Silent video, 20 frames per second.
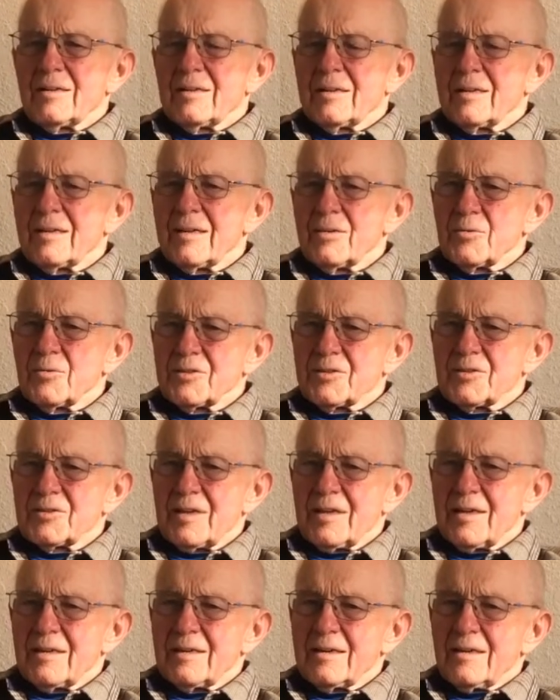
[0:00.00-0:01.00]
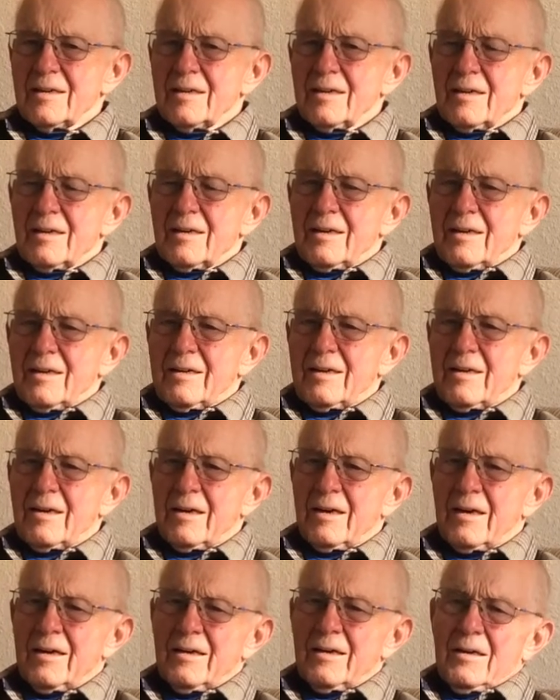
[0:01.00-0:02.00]
that he would say,
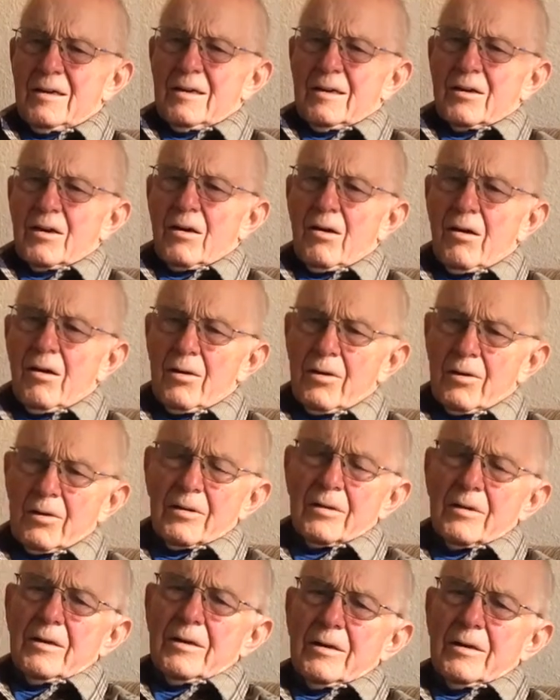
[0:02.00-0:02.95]
"Yeah, Carl,